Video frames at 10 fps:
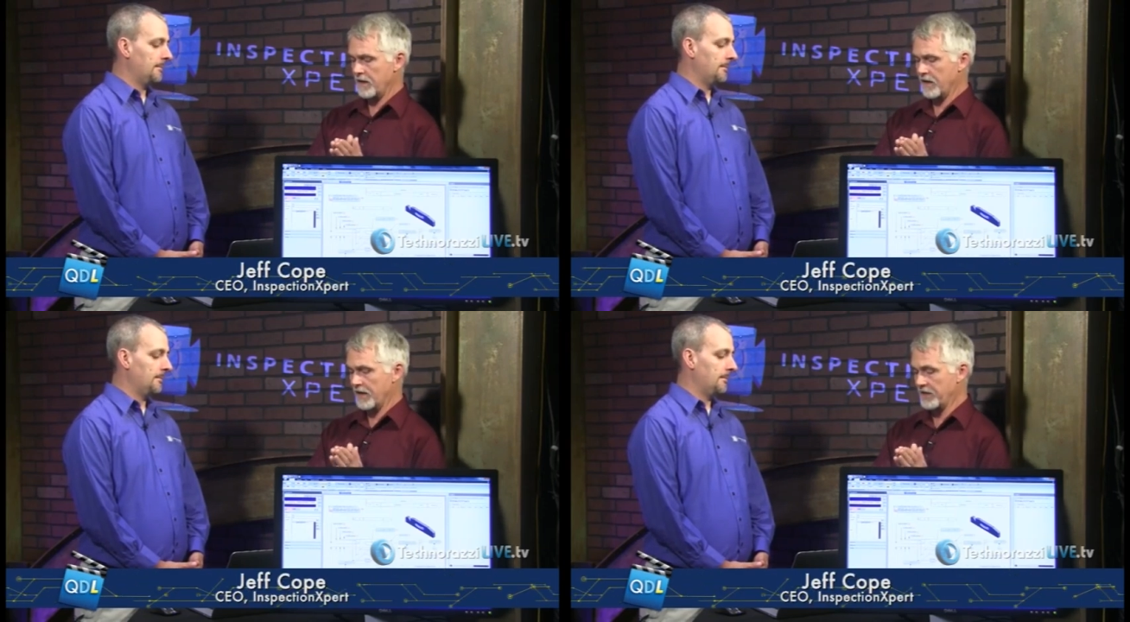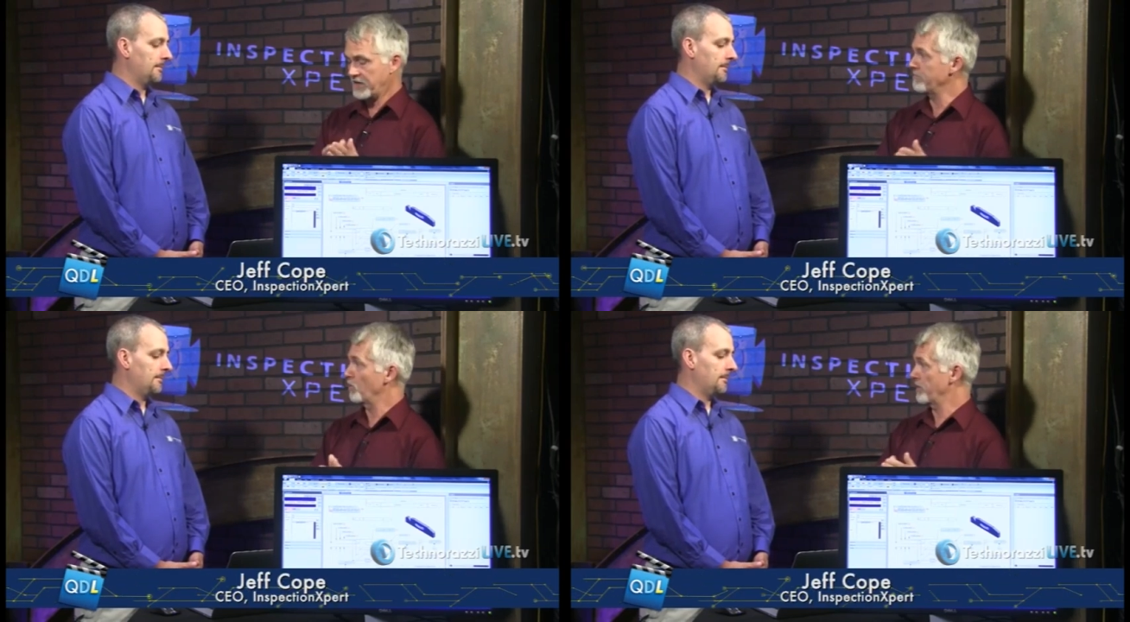Speaker 1: a
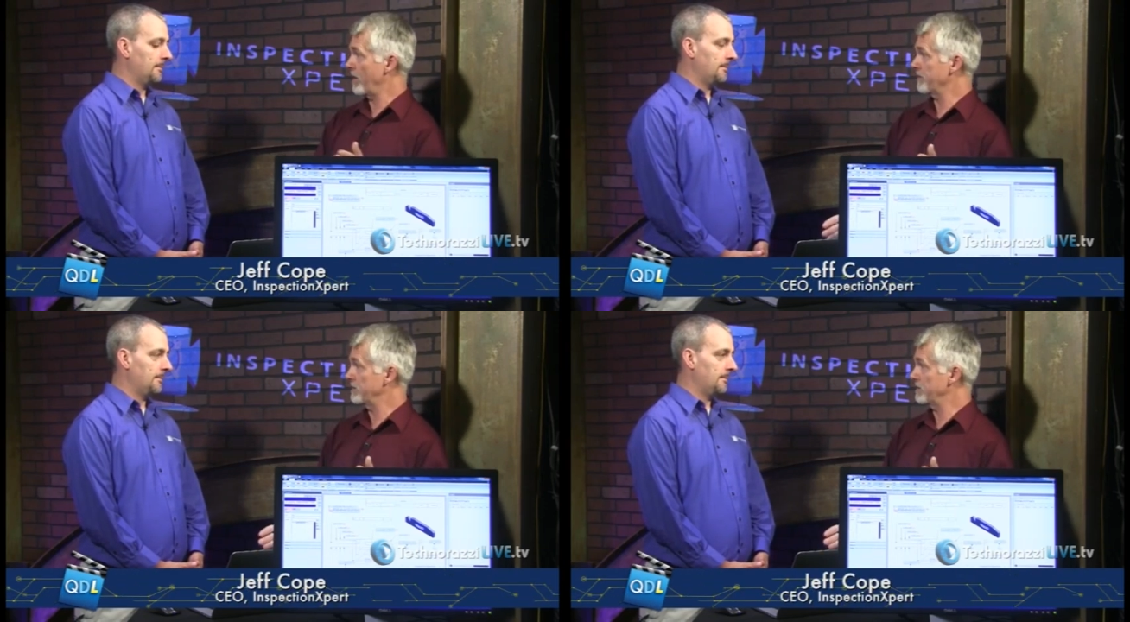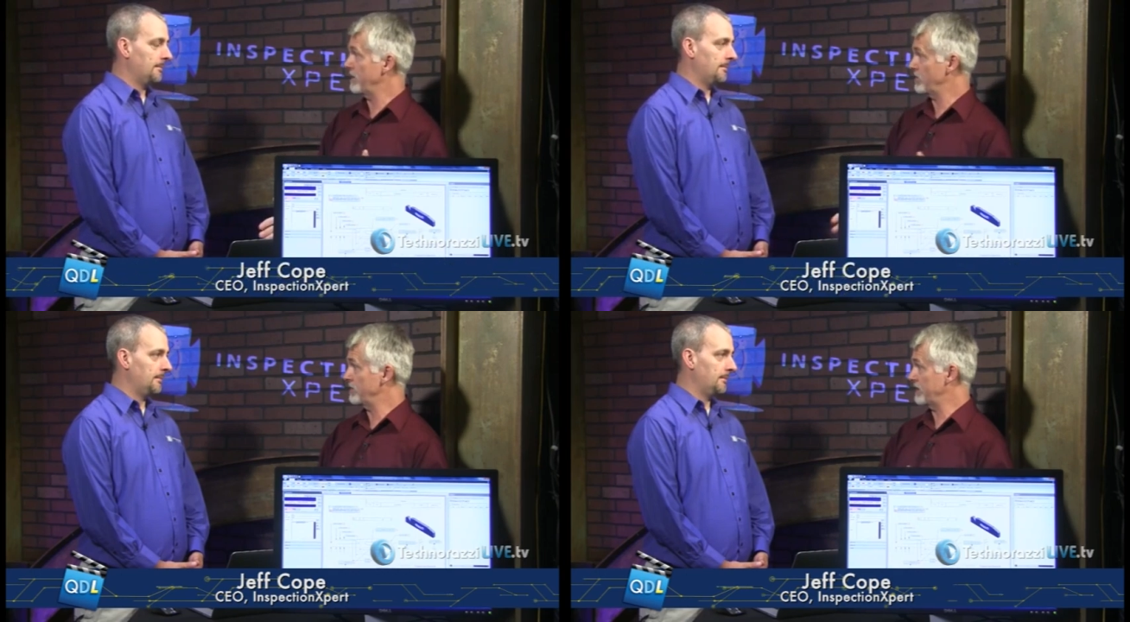table with all the
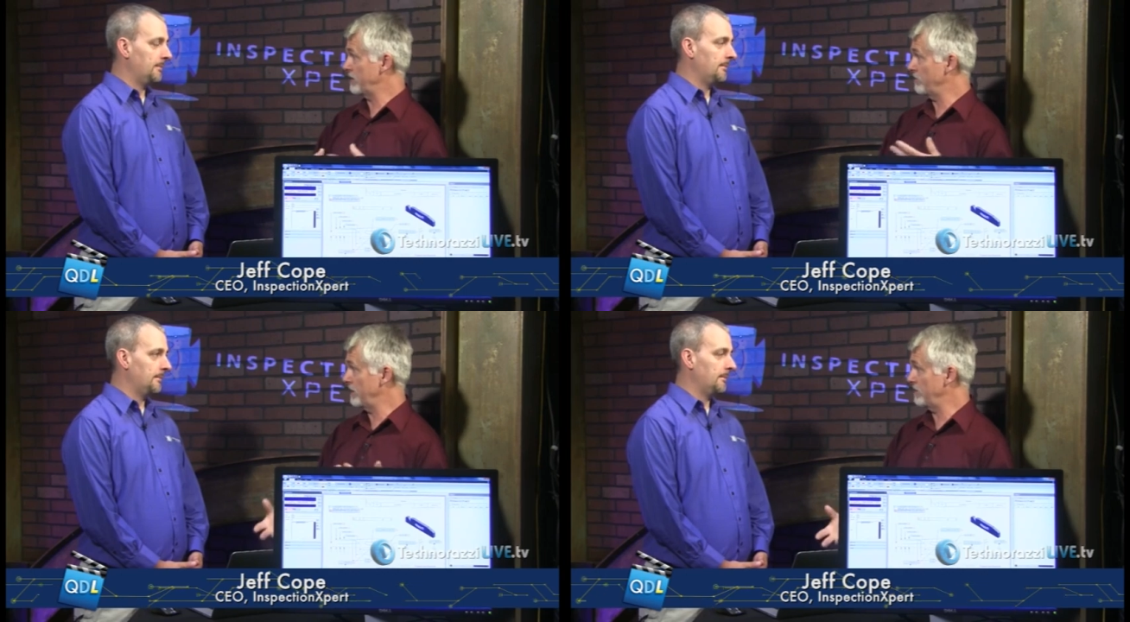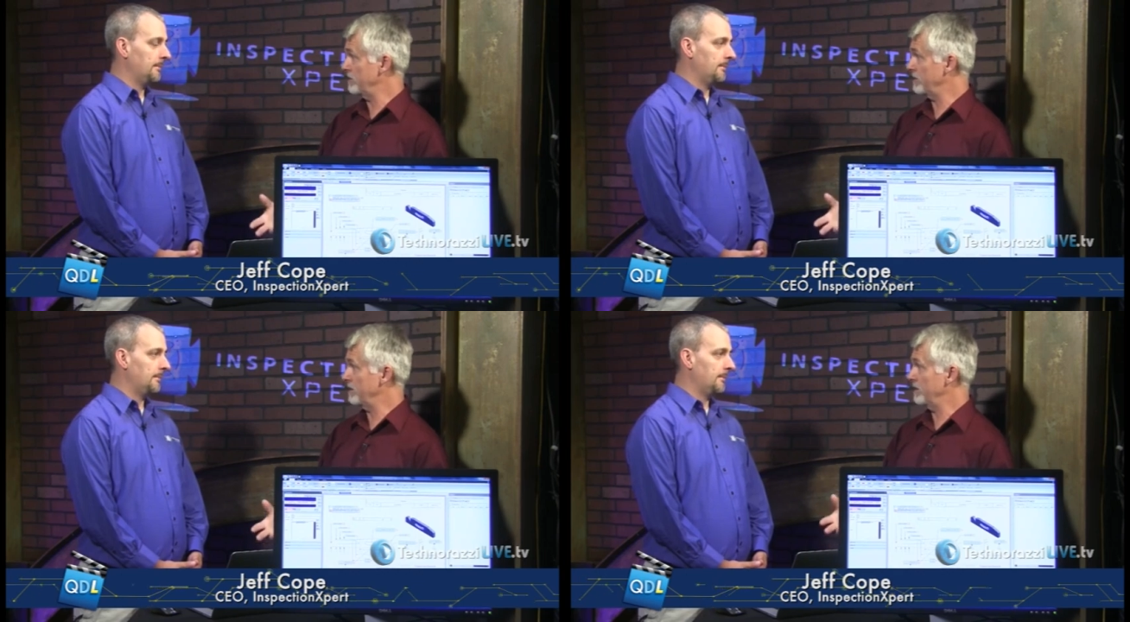dimensions that you
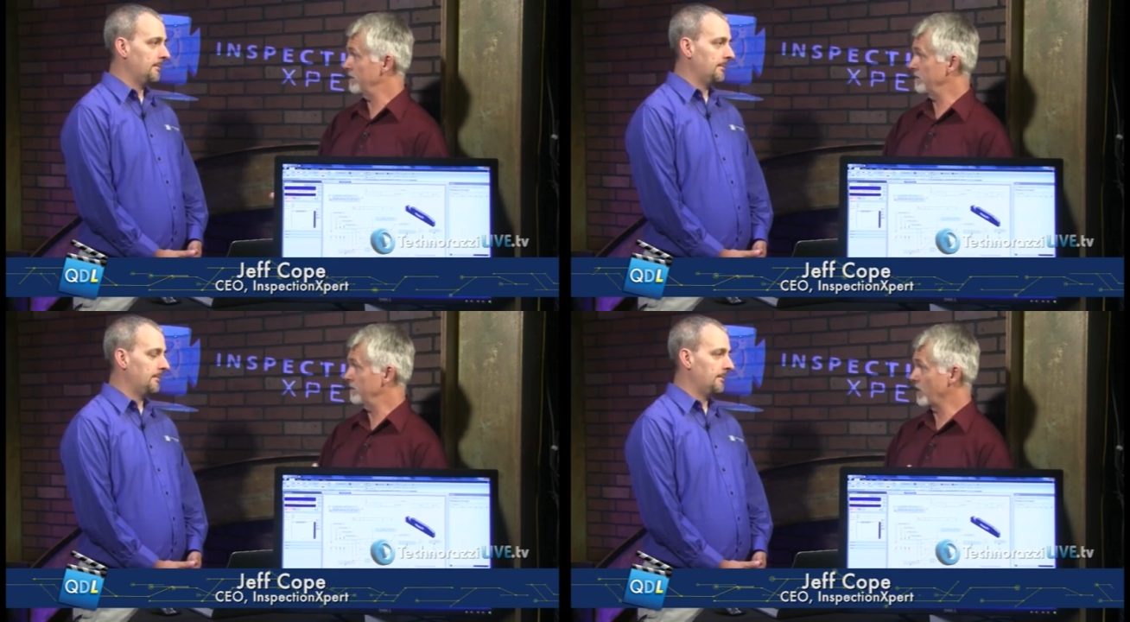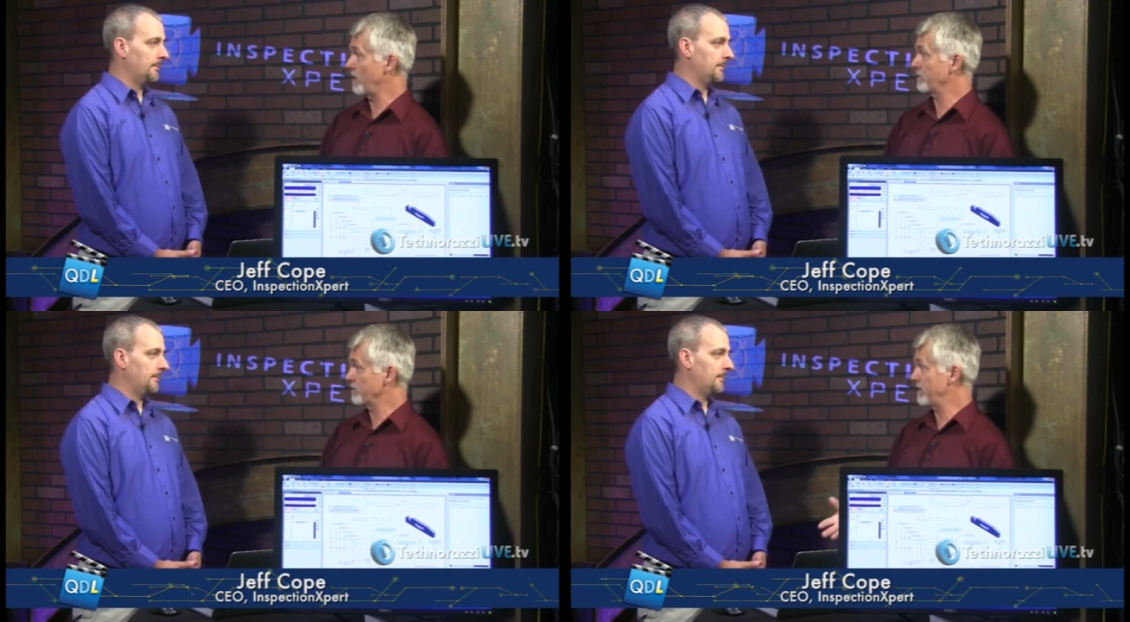need, the
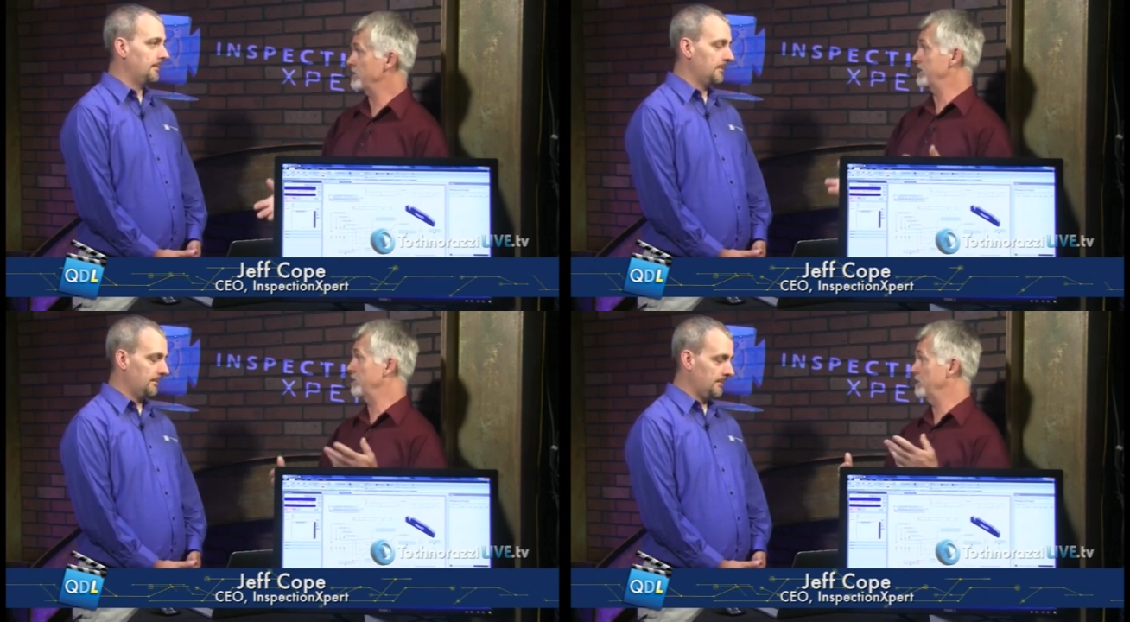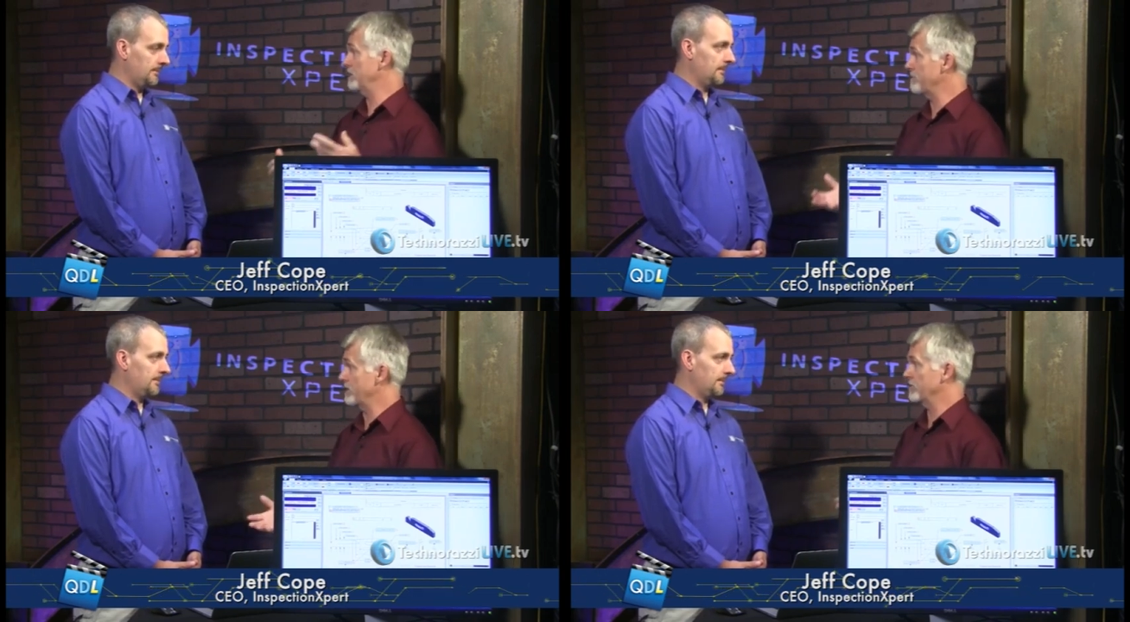nominal dimensions that you
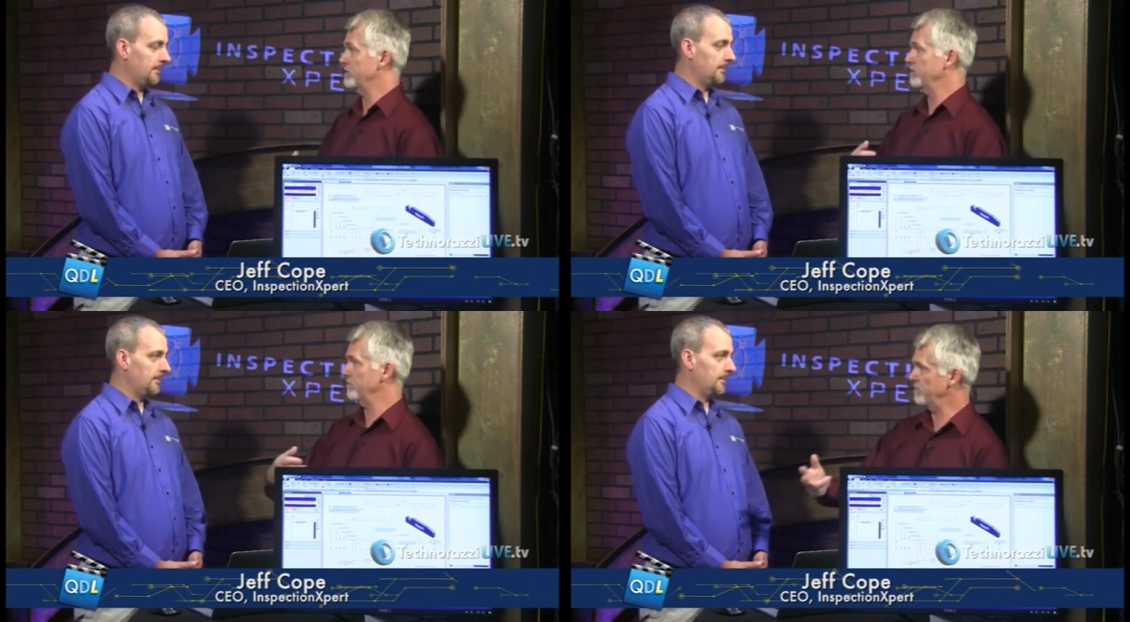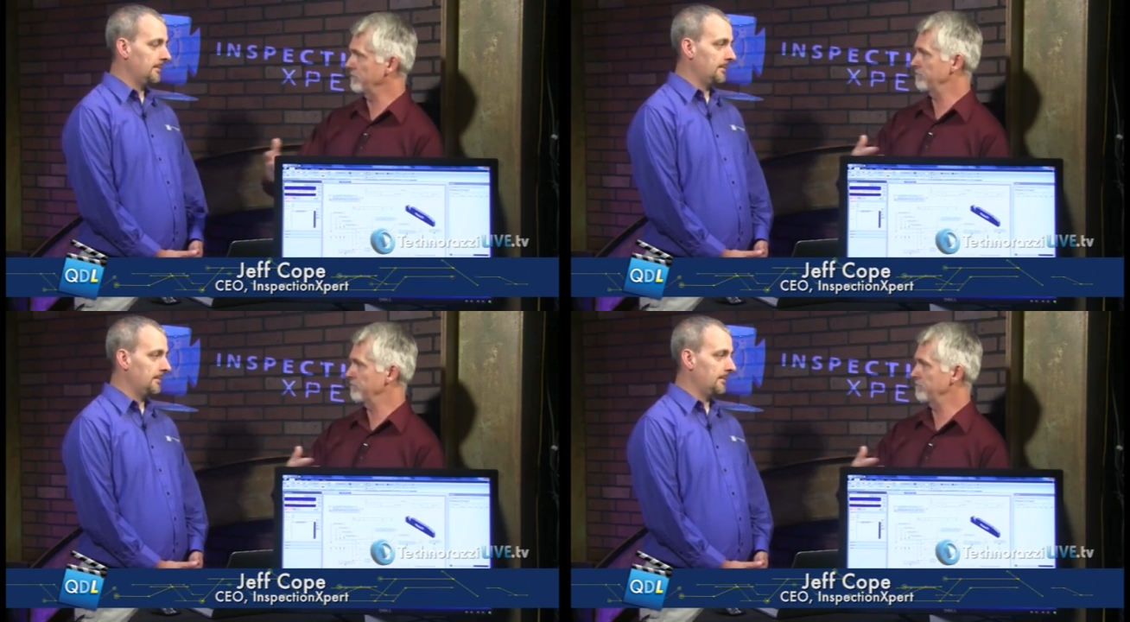need to measure to,